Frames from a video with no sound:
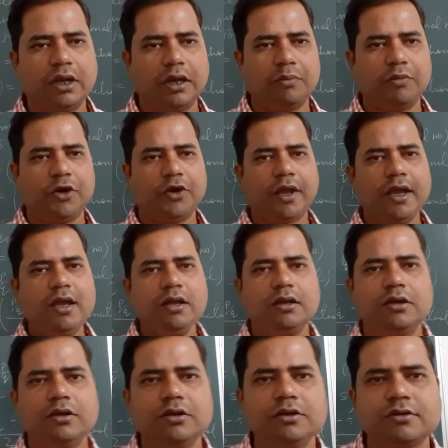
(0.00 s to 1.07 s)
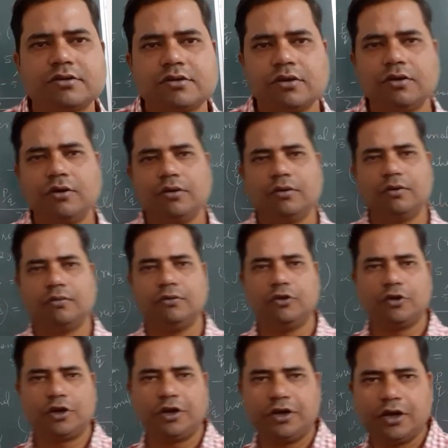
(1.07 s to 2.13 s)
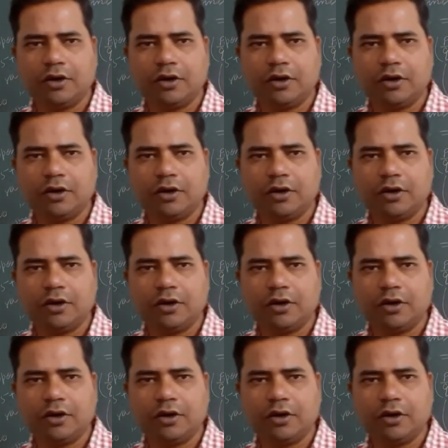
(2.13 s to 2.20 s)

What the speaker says: number. Okay, so note it